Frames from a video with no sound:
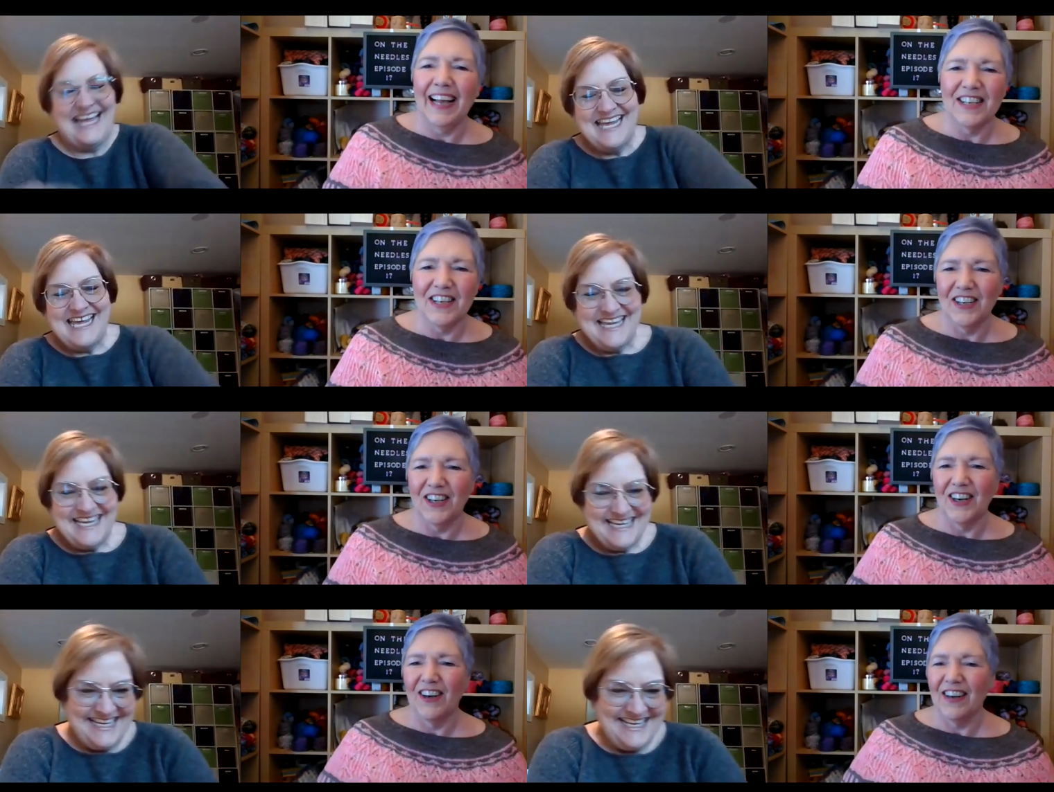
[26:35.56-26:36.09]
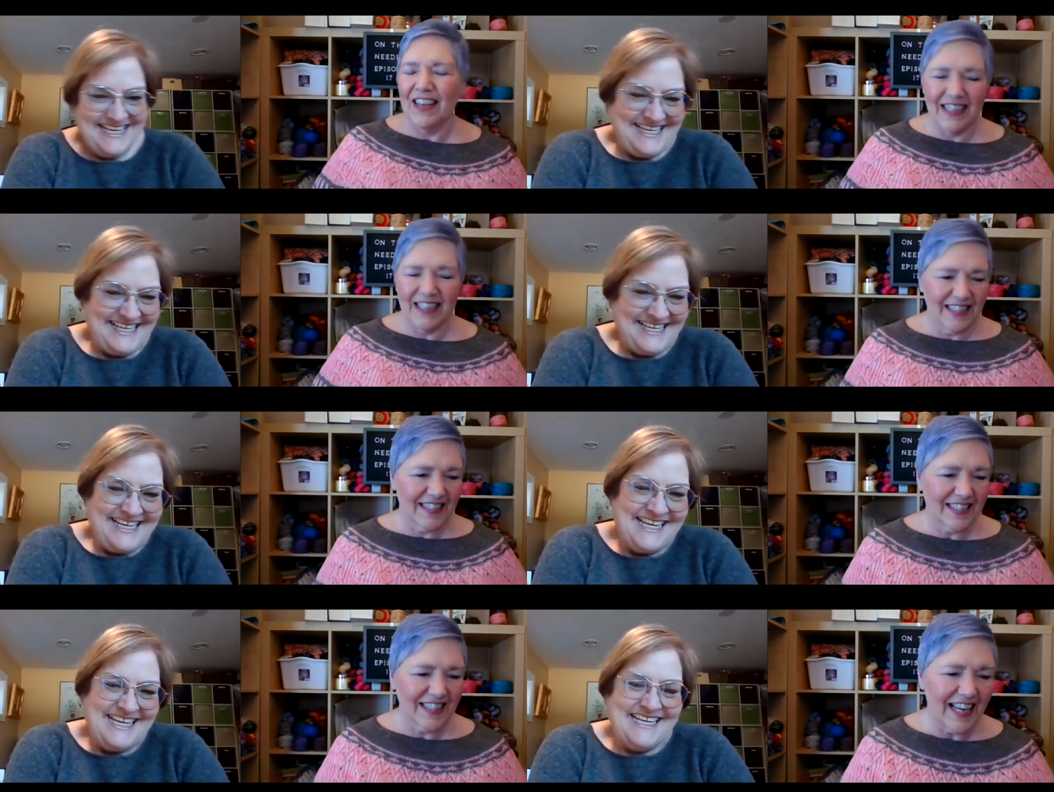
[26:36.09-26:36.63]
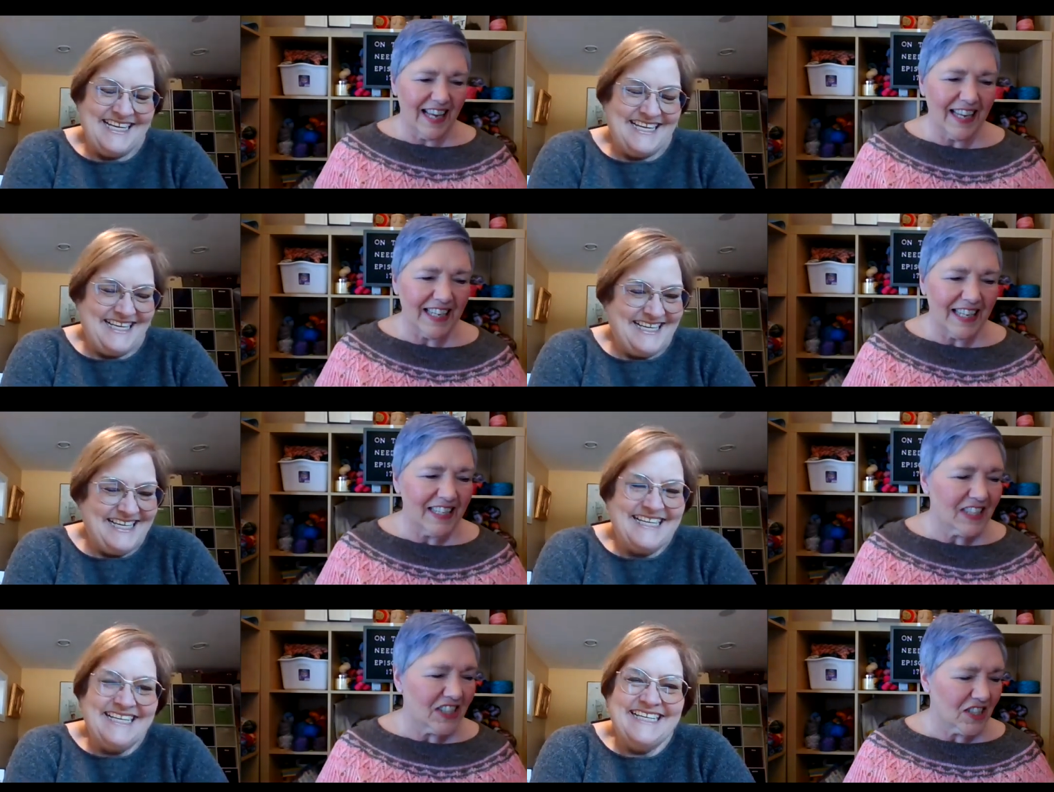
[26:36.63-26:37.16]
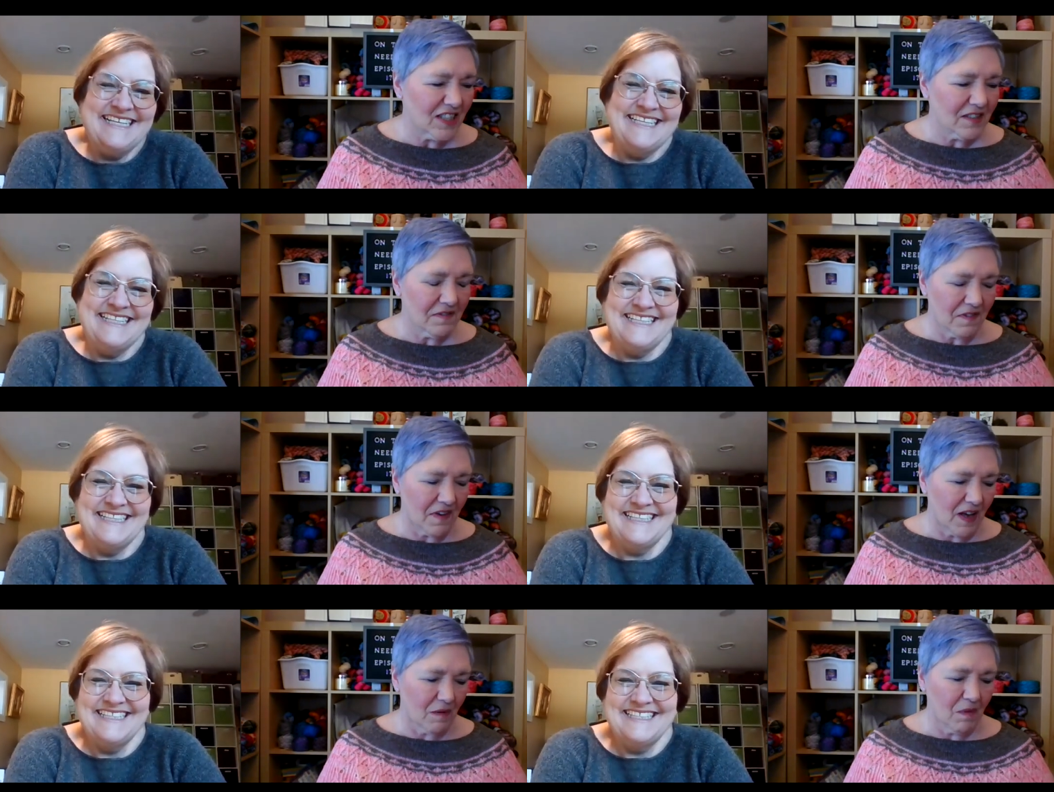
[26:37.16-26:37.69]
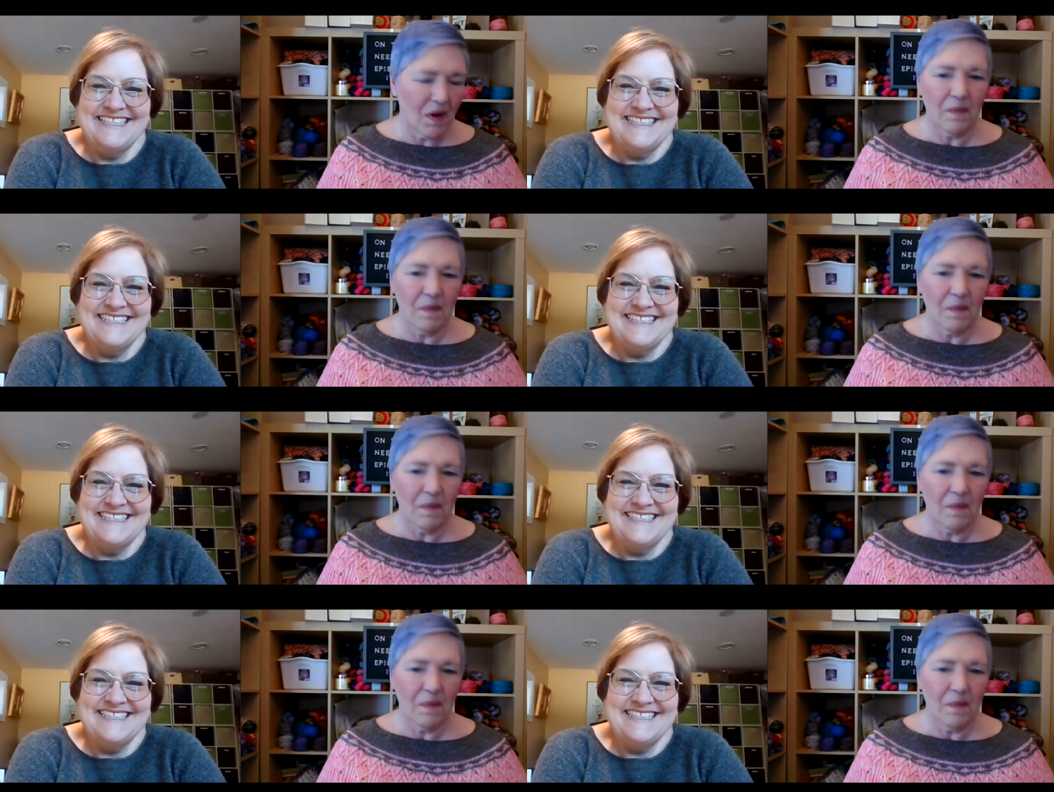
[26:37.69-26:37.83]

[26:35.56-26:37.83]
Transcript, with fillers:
Speaker 1: I know. It's it is just fun.